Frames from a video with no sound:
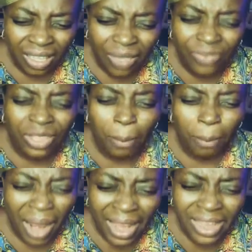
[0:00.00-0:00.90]
In the
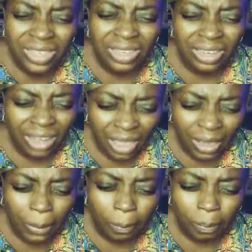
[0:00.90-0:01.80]
mighty
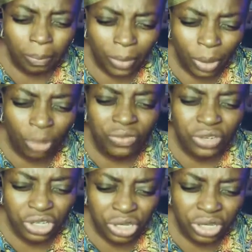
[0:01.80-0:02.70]
name
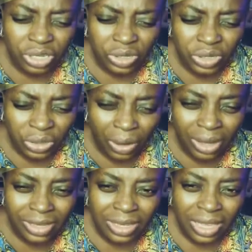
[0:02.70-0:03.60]
of Jesus
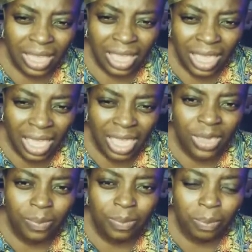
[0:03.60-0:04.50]
Christ,
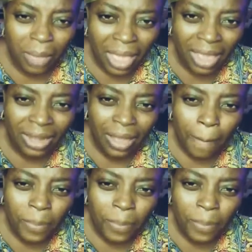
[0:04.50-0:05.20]
amen.